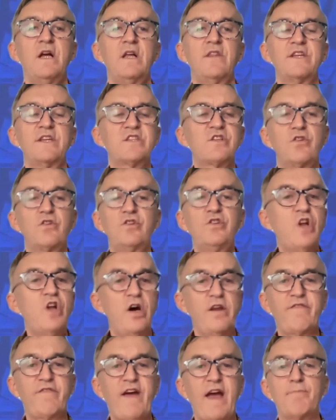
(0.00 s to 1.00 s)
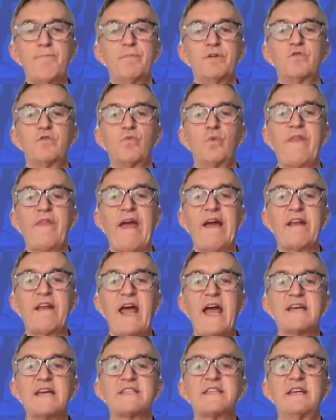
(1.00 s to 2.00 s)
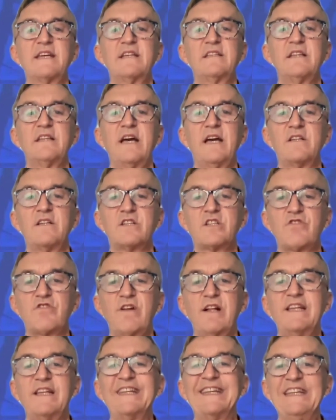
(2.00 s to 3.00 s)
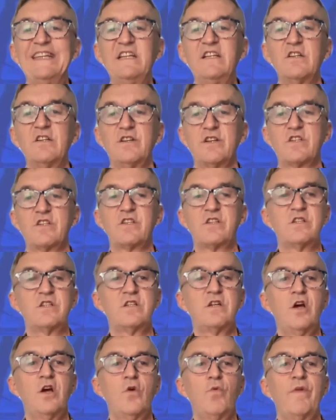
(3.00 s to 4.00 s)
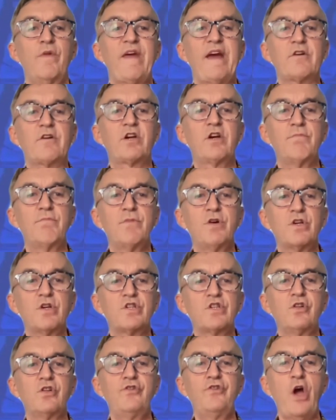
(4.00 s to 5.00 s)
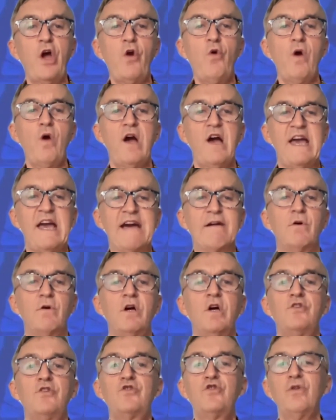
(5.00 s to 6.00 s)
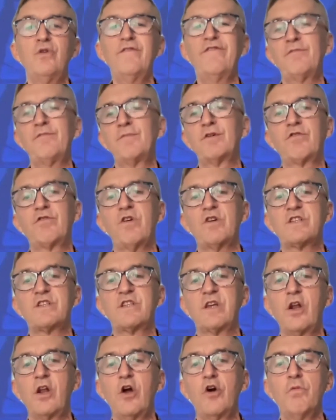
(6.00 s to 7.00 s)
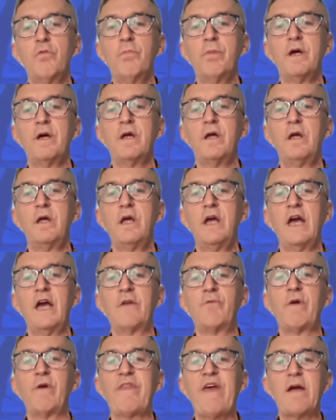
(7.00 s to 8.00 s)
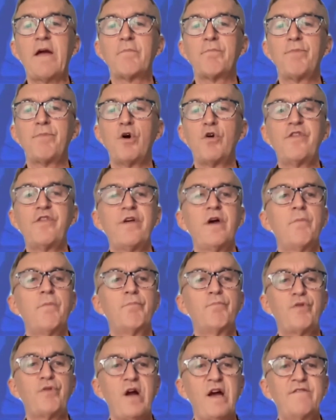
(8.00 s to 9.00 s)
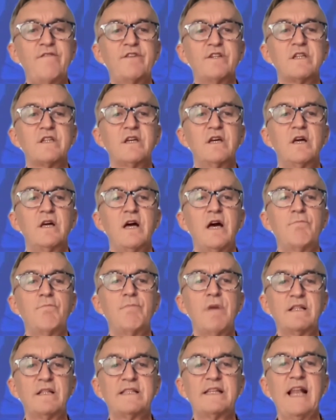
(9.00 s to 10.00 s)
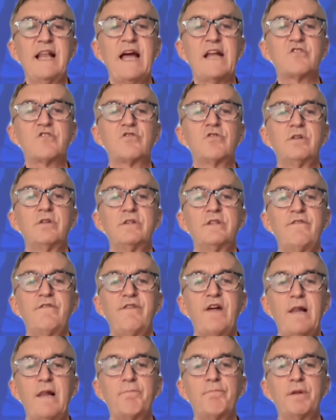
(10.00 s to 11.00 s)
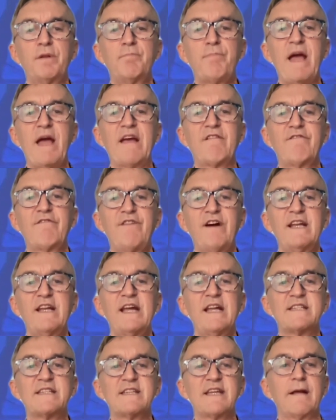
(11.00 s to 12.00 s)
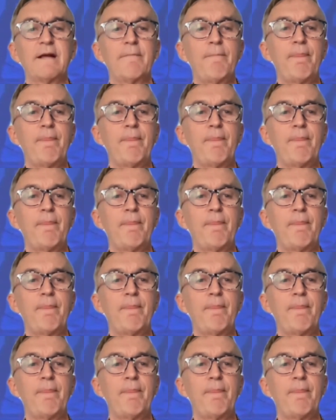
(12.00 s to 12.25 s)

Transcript: This could not have happened without ASEAN and Australian eagerness, without commercial know-how drawn from across the globe, and without both private and multilateral development bank financing.